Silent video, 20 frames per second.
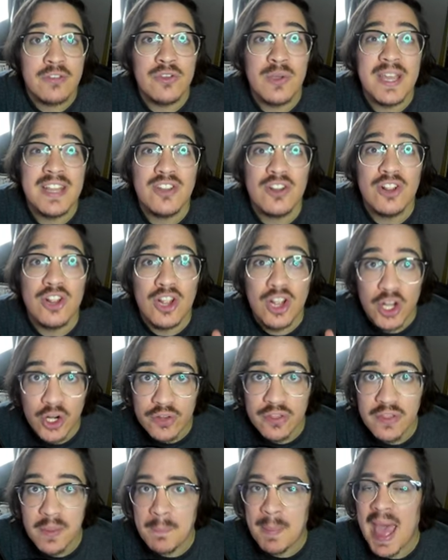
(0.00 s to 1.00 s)
you get to
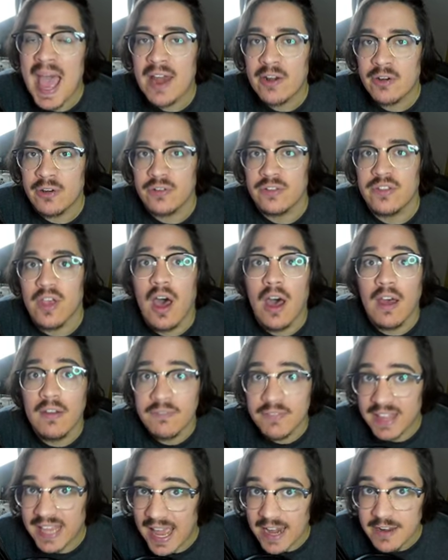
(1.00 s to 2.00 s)
learn the patterns
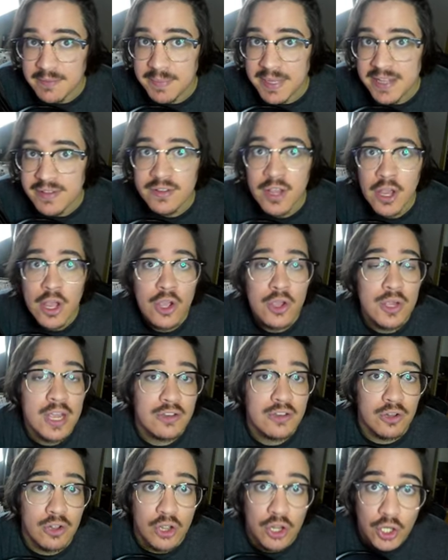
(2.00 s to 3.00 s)
of the enemies, you
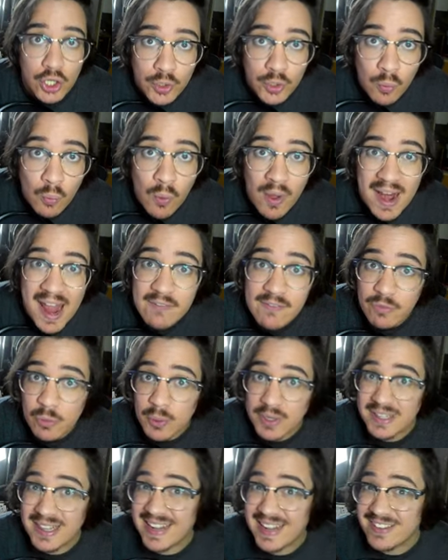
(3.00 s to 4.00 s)
get to learn what
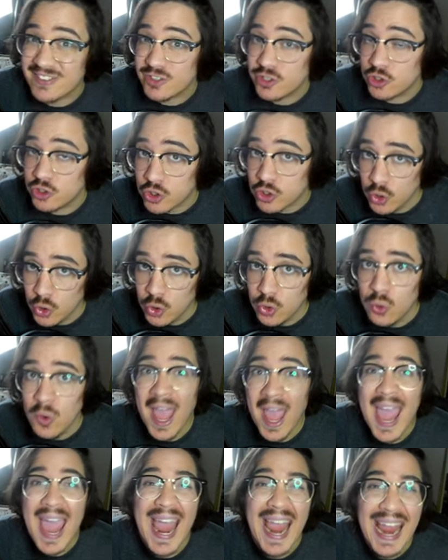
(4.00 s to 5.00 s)
everyone likes to do,
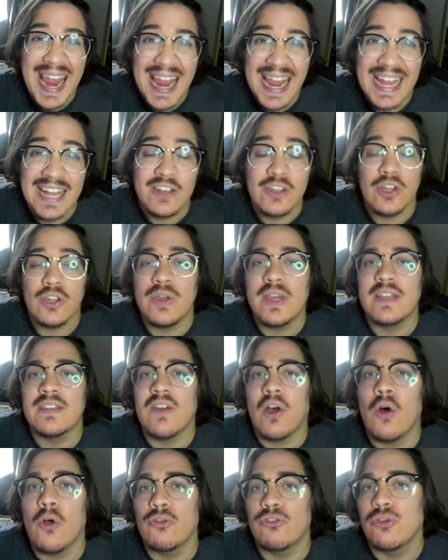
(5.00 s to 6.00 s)
and you get
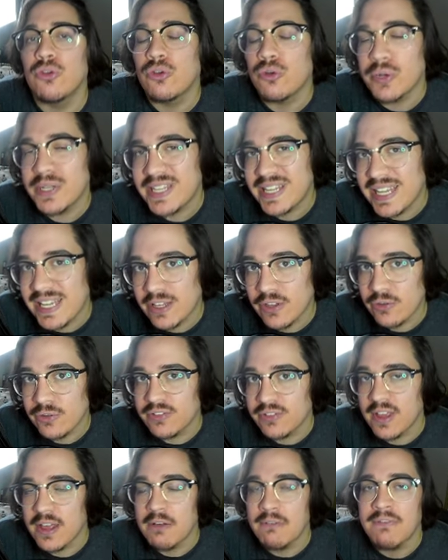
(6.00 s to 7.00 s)
to also critique
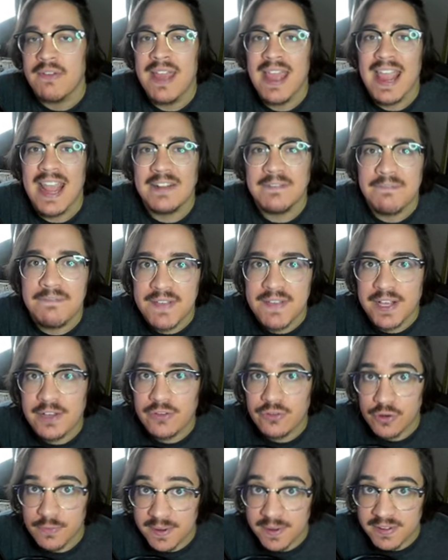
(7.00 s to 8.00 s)
yourself and
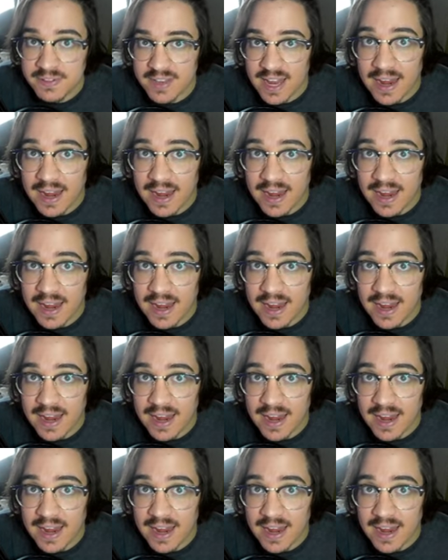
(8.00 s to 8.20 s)
fix your mistake.